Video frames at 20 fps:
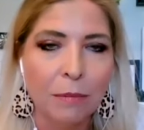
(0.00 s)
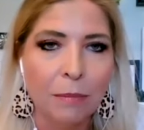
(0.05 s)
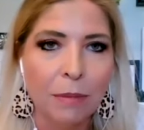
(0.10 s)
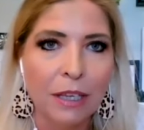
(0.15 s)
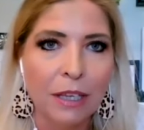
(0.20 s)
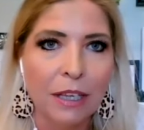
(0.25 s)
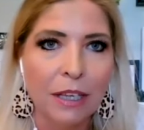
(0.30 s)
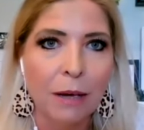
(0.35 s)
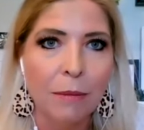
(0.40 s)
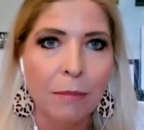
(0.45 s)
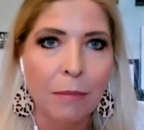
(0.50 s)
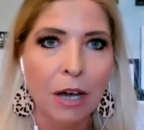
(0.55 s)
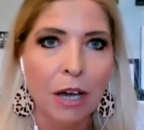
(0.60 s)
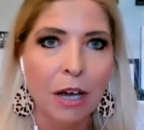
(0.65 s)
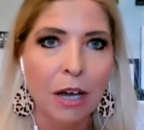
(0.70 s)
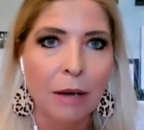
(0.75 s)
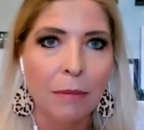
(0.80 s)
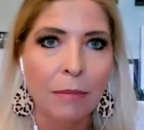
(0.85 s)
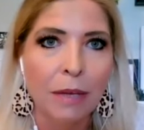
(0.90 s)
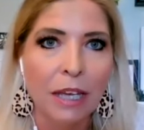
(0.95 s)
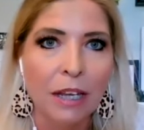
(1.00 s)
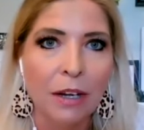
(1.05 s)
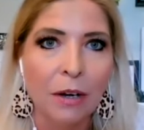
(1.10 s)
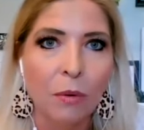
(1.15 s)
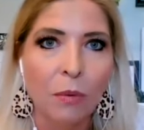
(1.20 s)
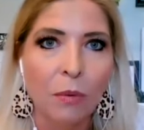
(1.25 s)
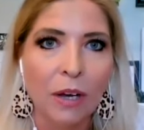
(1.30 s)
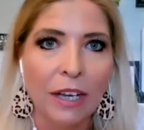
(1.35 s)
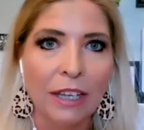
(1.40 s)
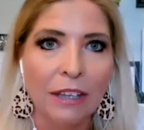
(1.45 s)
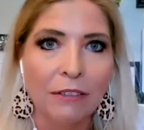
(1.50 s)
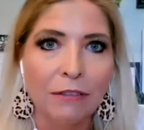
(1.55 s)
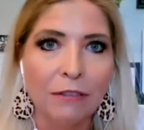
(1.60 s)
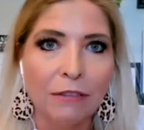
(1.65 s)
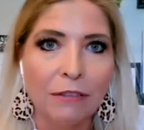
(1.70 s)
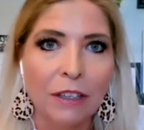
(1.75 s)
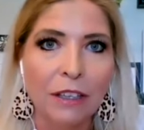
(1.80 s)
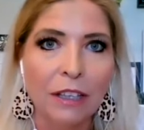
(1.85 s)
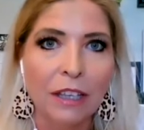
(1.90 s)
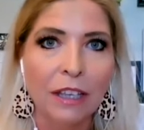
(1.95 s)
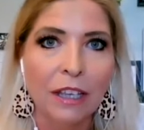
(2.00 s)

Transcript: to be a mom and a wife.